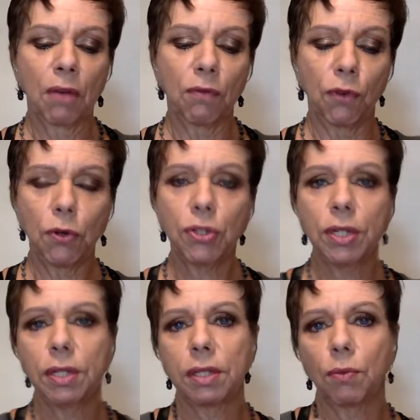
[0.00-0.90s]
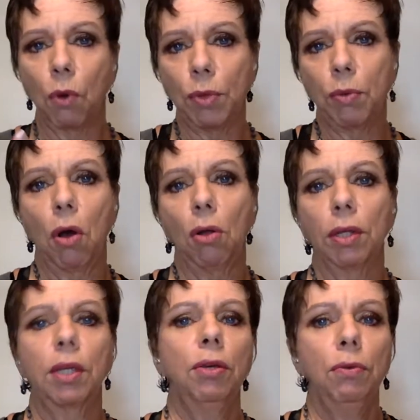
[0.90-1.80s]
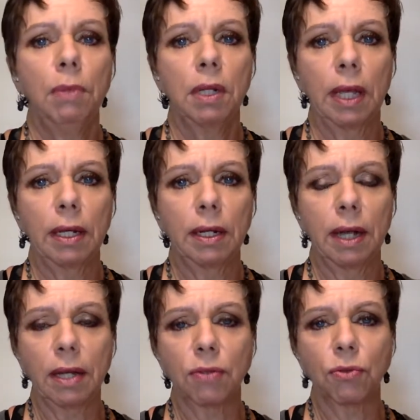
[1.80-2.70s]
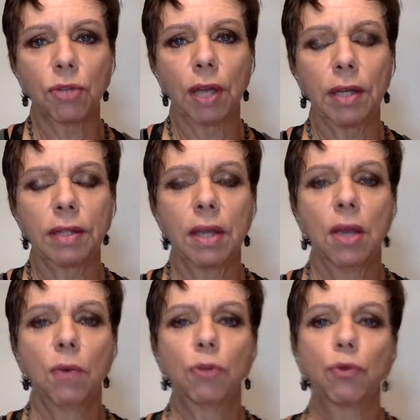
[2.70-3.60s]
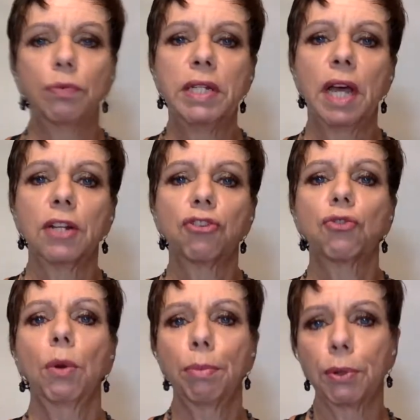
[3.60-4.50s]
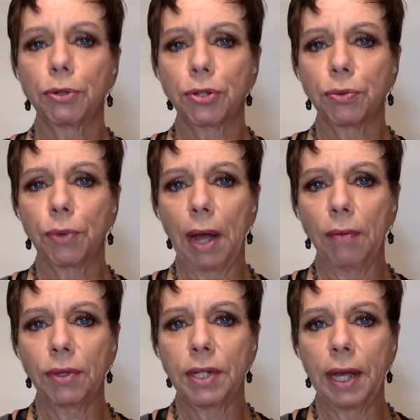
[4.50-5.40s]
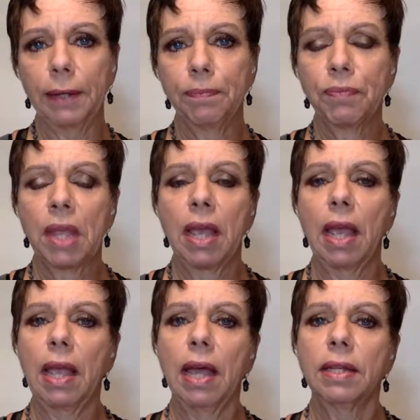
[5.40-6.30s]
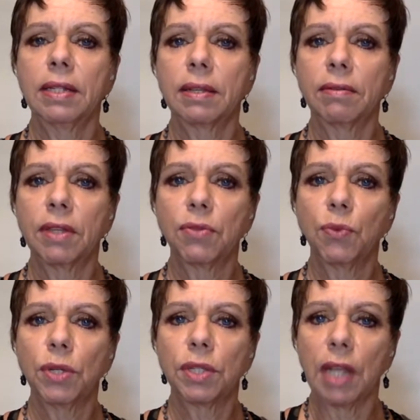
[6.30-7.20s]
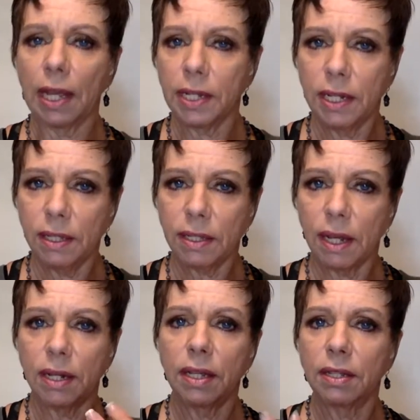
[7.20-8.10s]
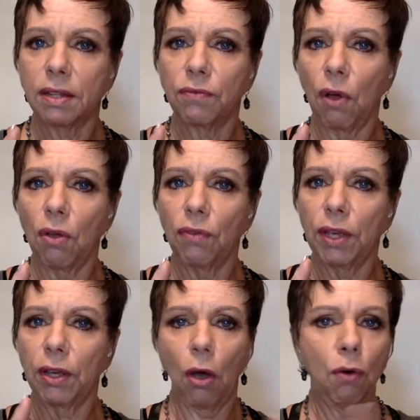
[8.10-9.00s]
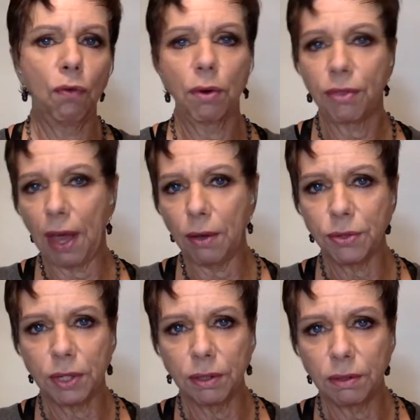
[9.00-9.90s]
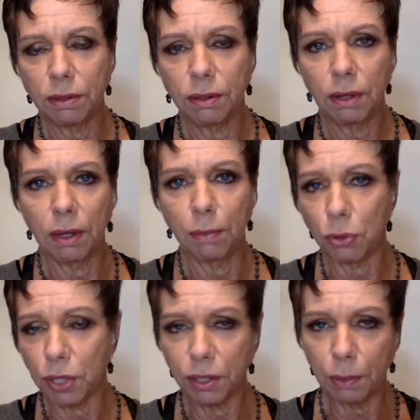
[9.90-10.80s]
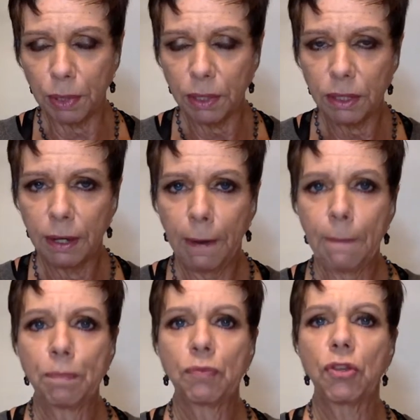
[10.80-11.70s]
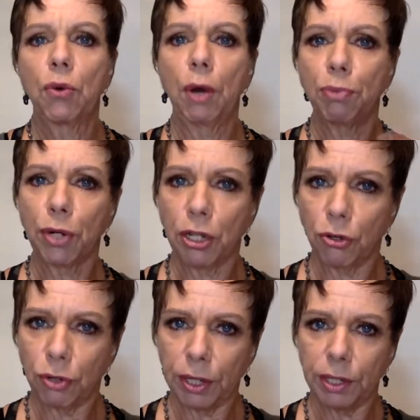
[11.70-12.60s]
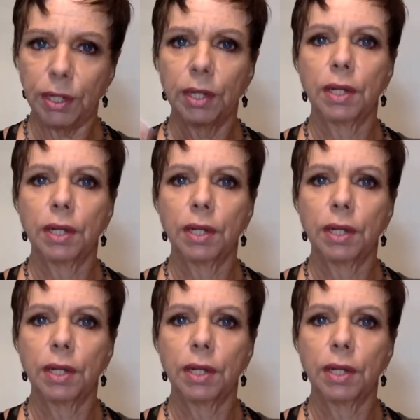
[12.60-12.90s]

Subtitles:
versus what we call accumulated exercise, which would be done in short bursts throughout the day. And this was 19 studies involving over 1,000 participants. So a pretty good